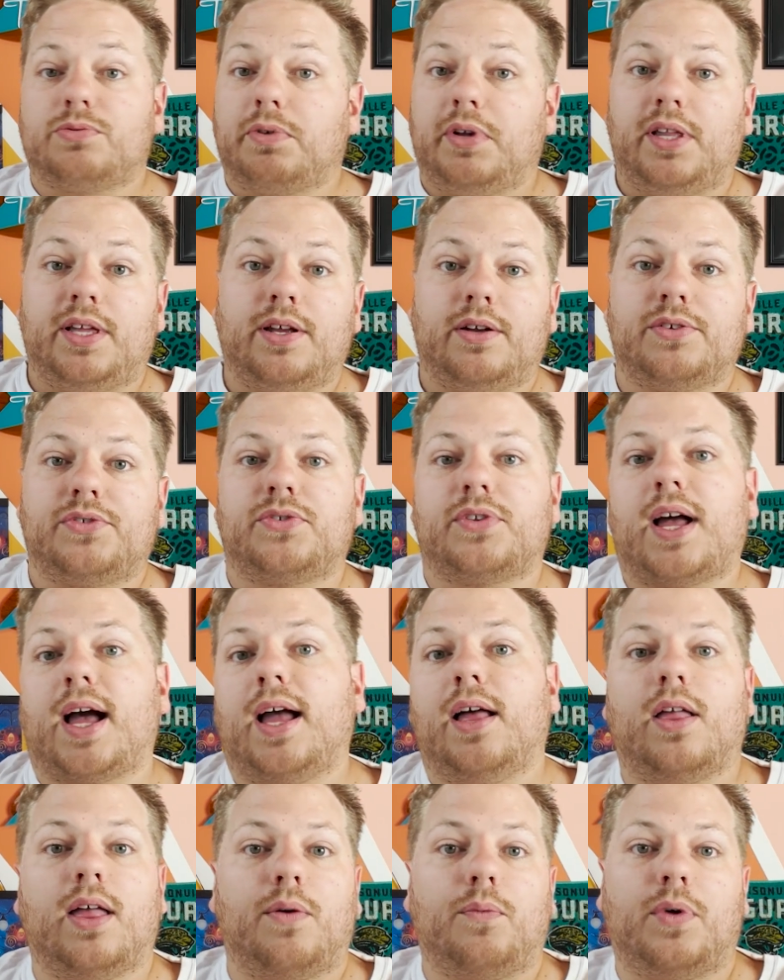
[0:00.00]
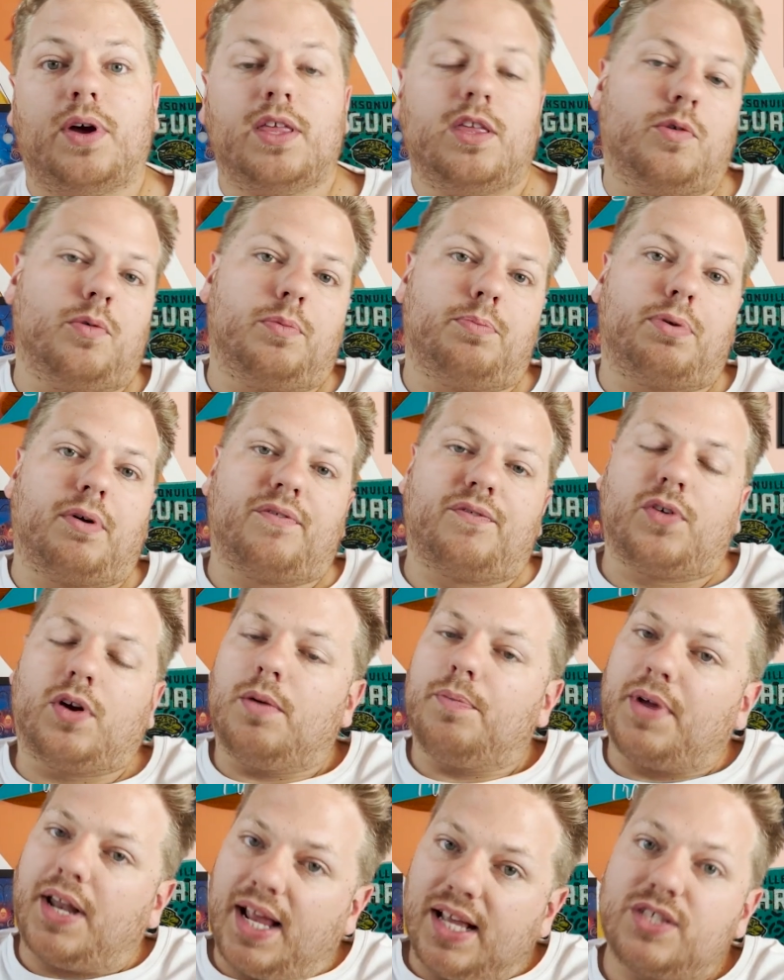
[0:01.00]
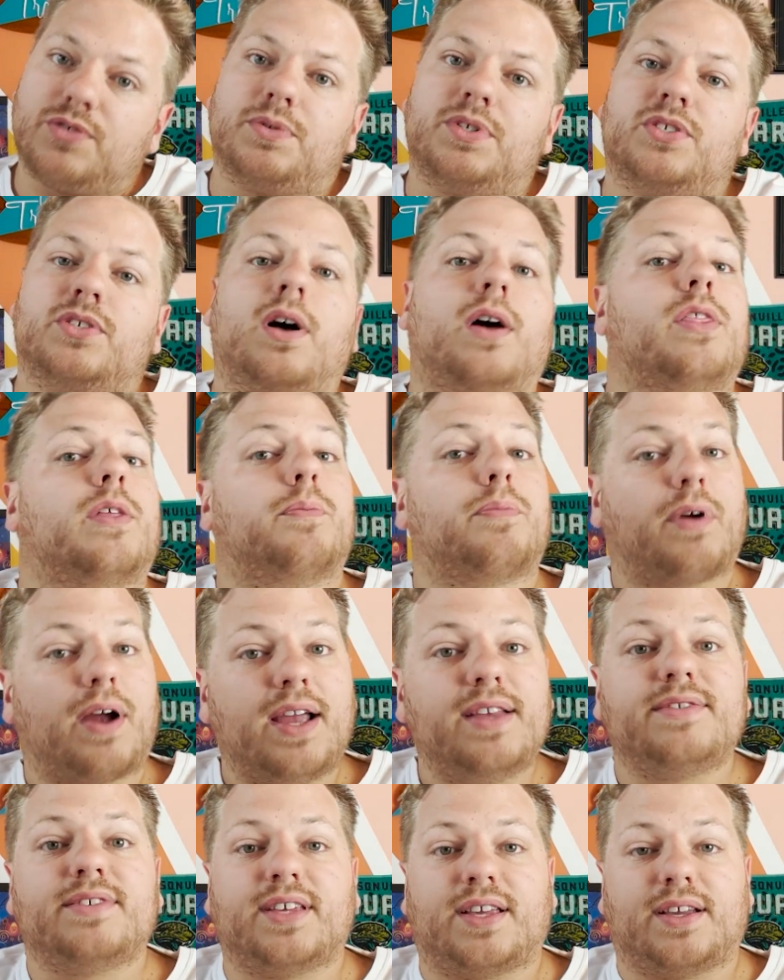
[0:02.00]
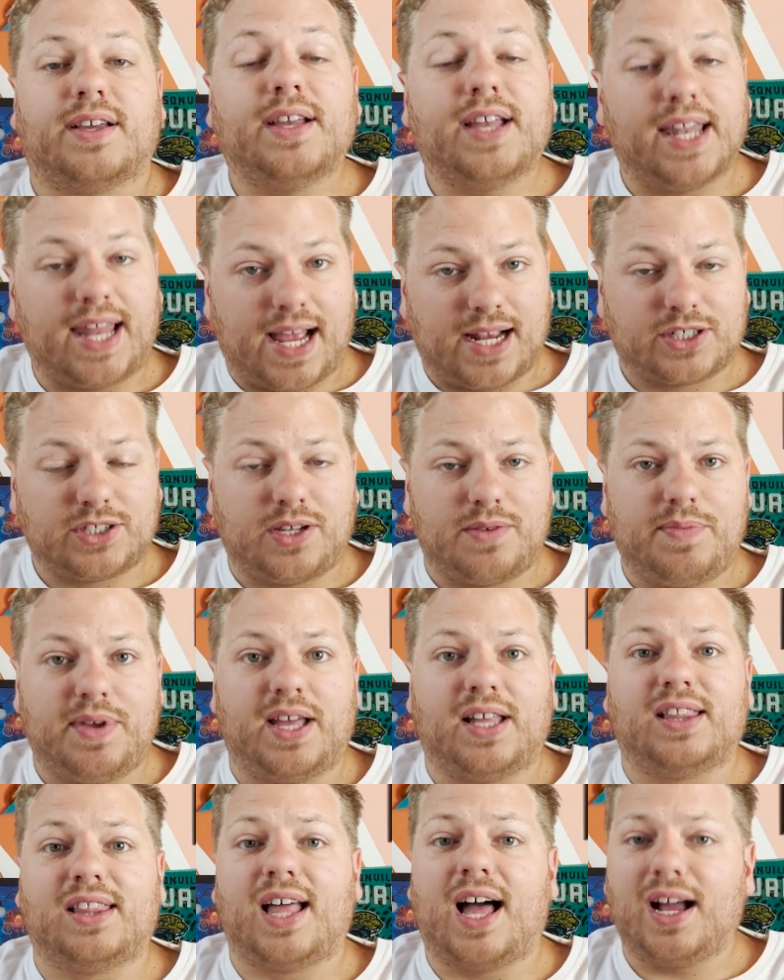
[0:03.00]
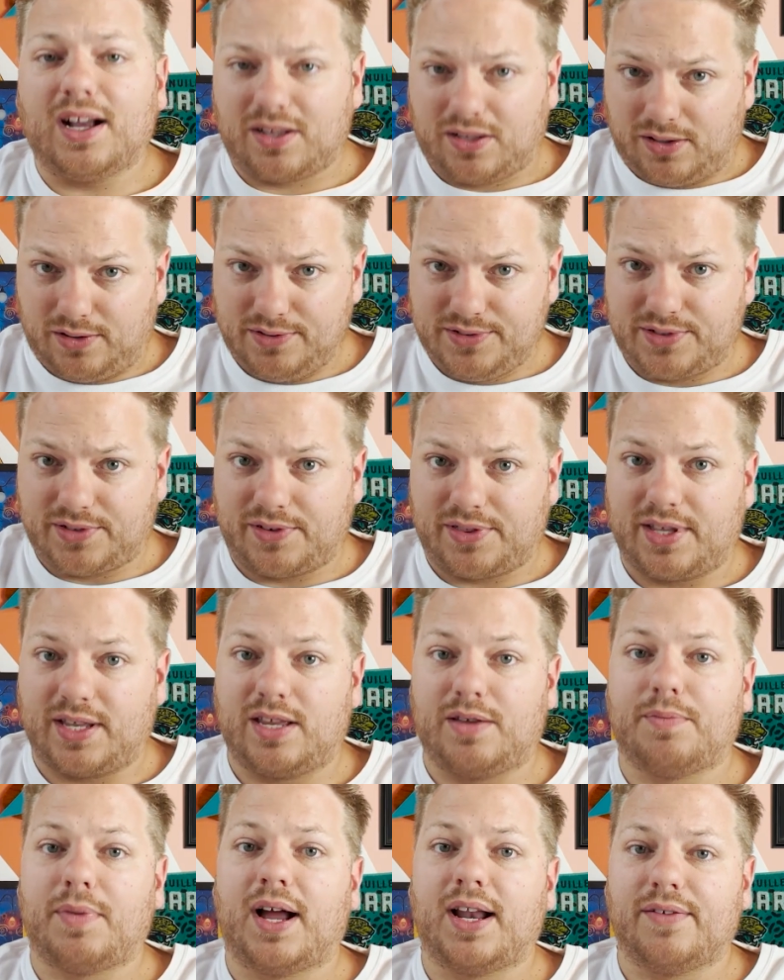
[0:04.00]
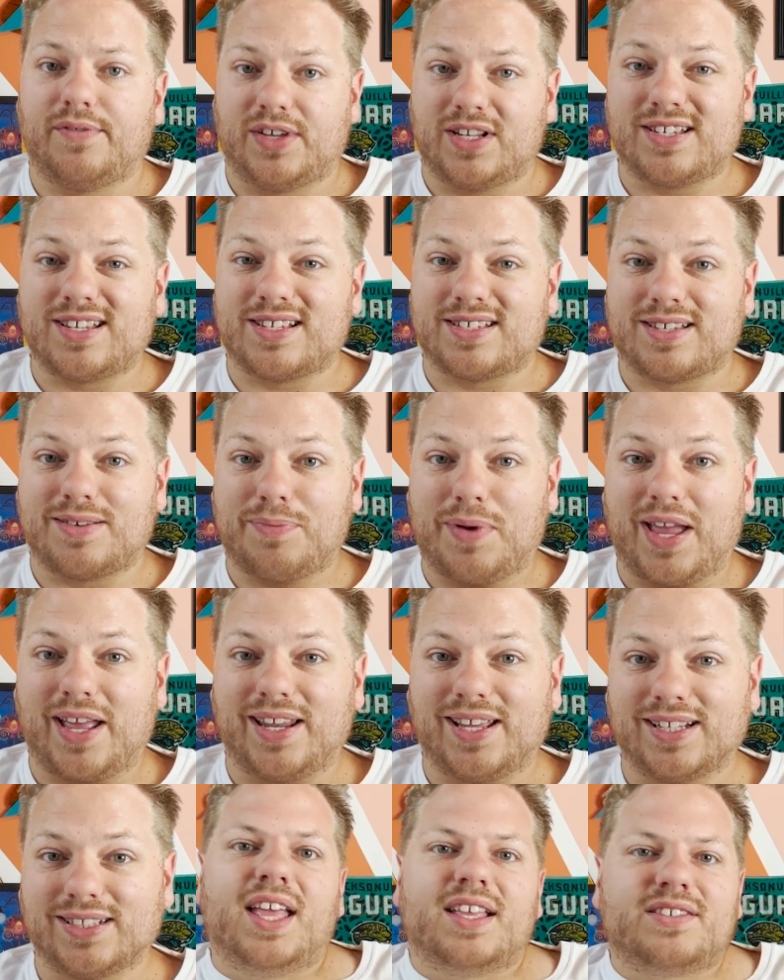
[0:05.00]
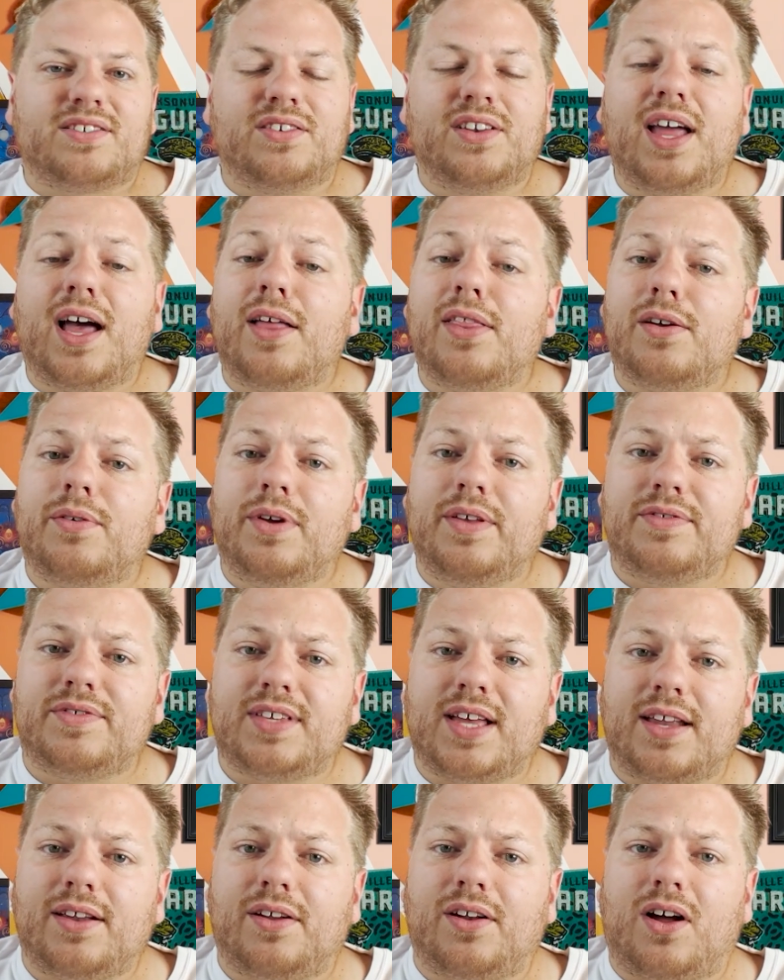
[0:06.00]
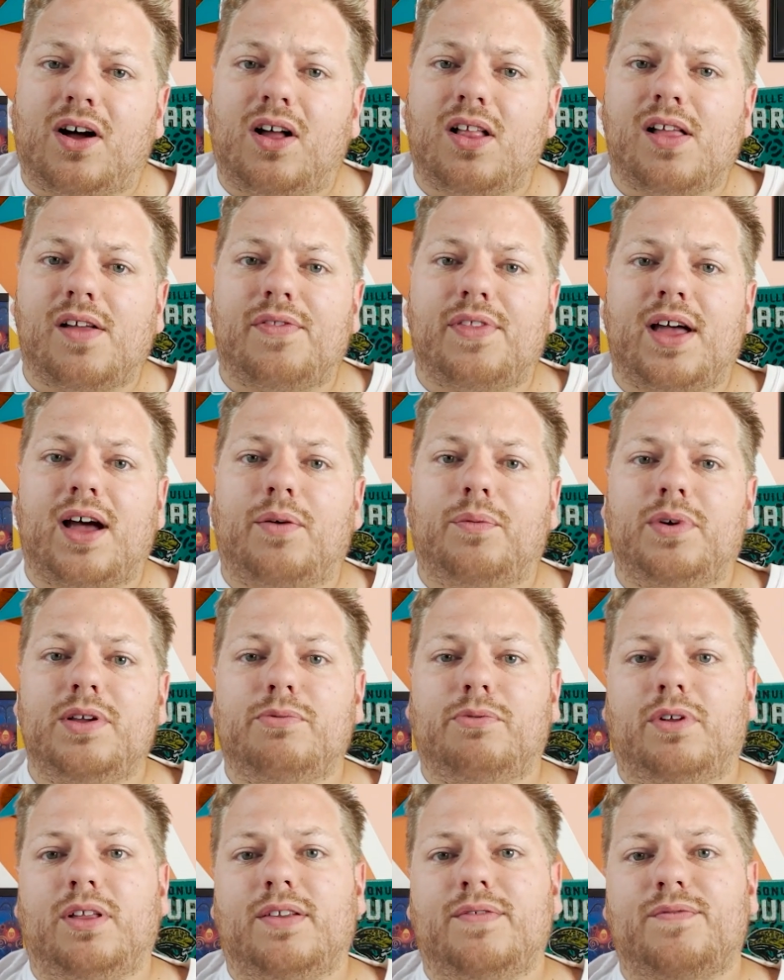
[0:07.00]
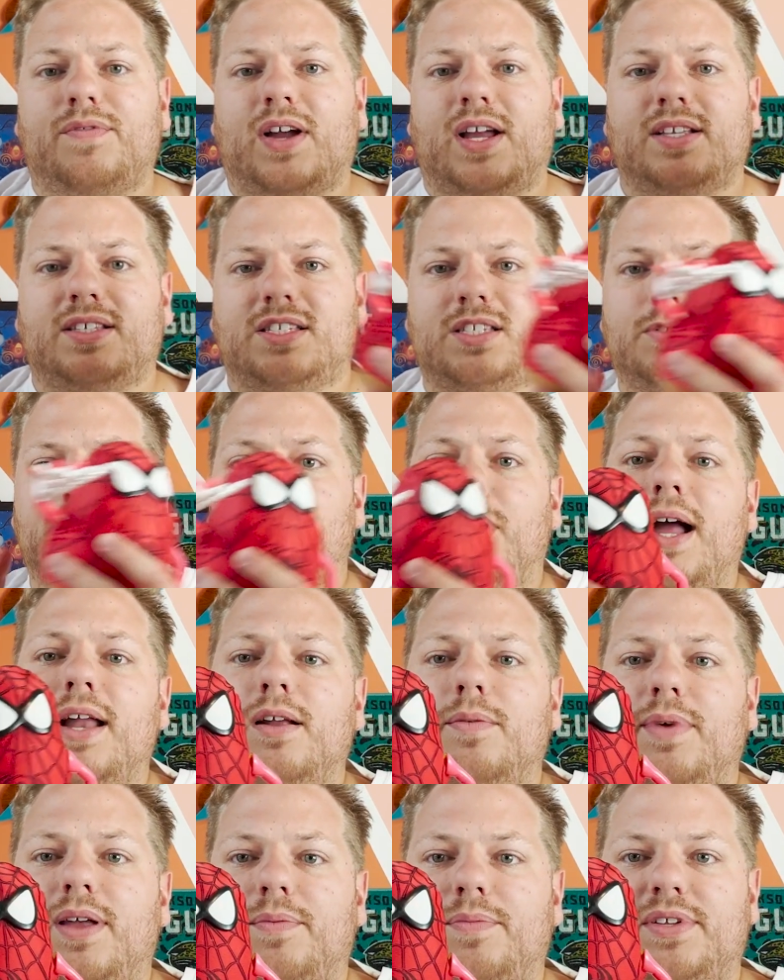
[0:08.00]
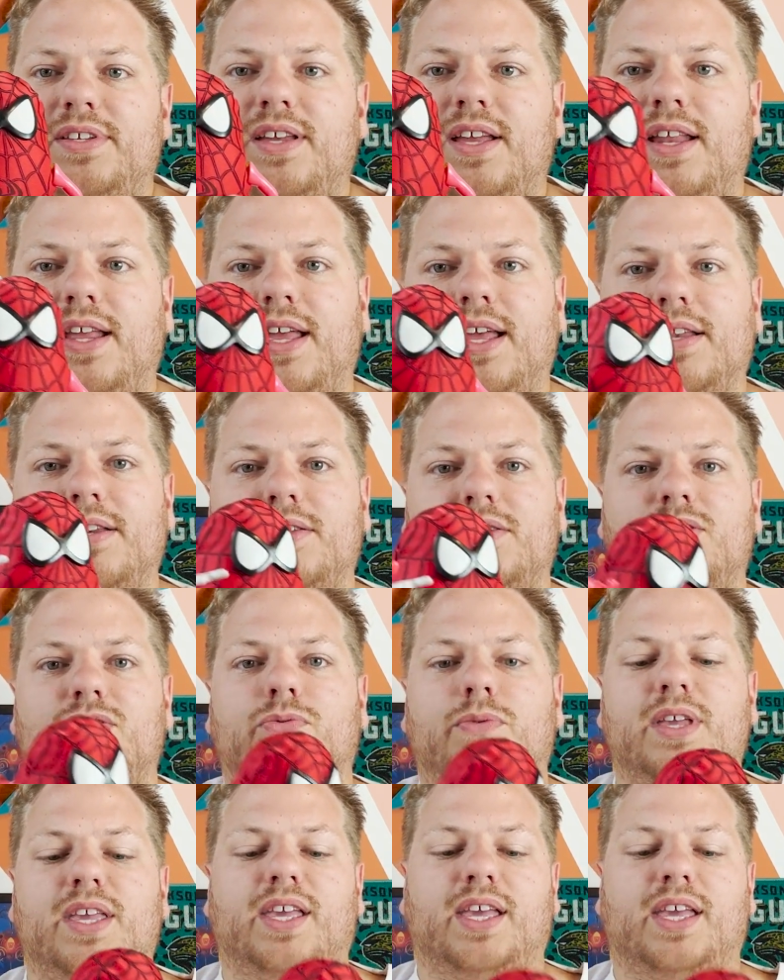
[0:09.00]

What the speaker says: really your style and what you would prefer, but as we saw, the pricing can actually be a lot closer than you might have anticipated. So now that we've settled all of that, we will invite Spider-Man Potato Head to swing